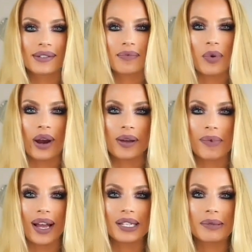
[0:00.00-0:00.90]
I'm wearing
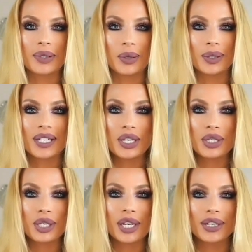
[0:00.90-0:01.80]
my husband's old
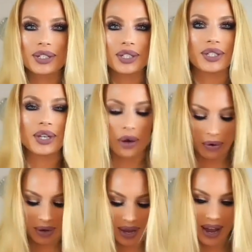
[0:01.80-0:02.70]
t-shirt just
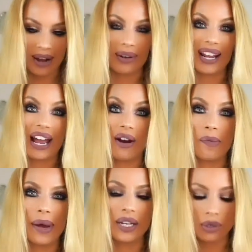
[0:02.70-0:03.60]
so I don't get hair
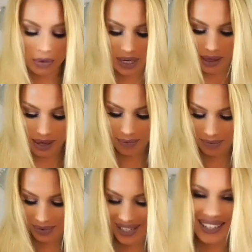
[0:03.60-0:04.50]
on mine, don't tell
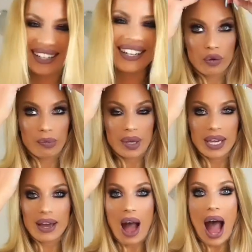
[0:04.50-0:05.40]
him. For
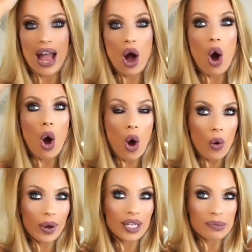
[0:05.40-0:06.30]
me, I
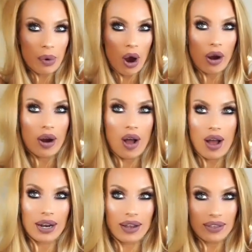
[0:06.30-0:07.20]
always part
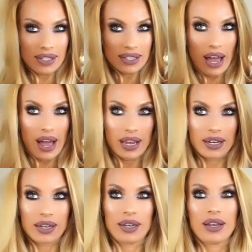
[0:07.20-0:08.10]
on the
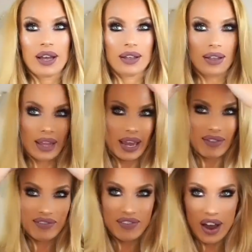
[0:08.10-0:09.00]
side.
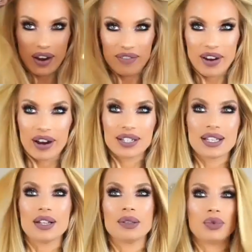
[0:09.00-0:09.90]
Like very, very
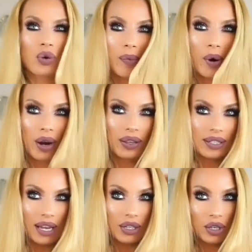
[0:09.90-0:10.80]
seldom do I part in the
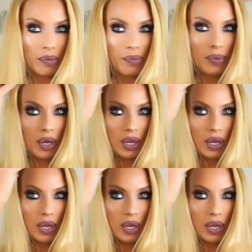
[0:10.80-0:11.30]
center.